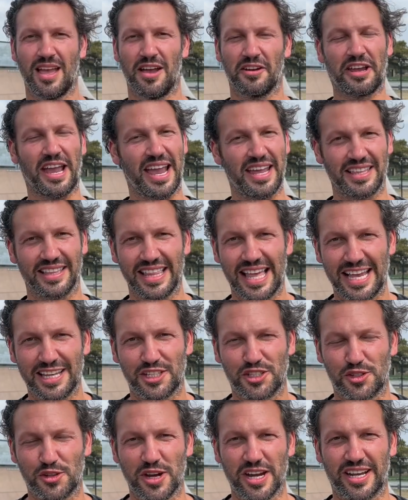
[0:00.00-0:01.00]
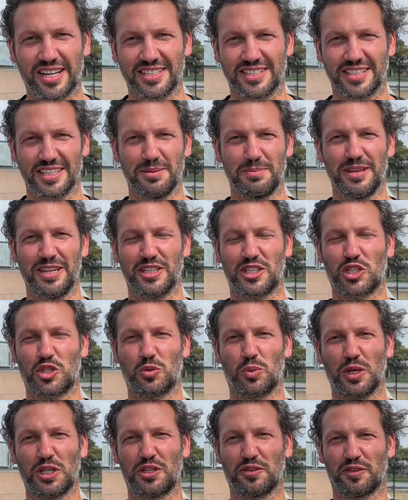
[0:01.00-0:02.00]
Okay, and the last trick is gonna be a
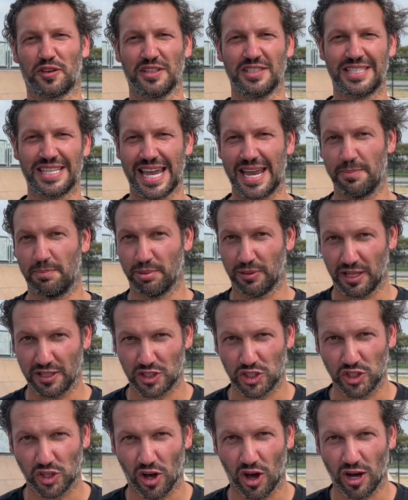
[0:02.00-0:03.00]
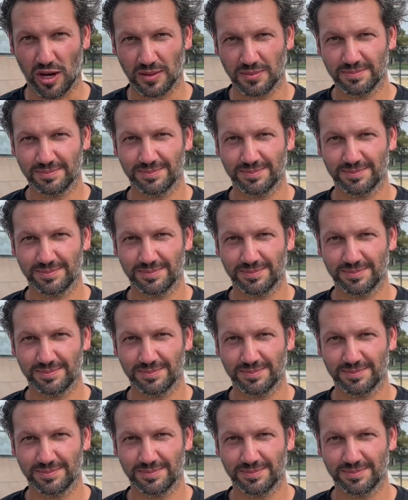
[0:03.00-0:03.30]
switch front side blunt stall.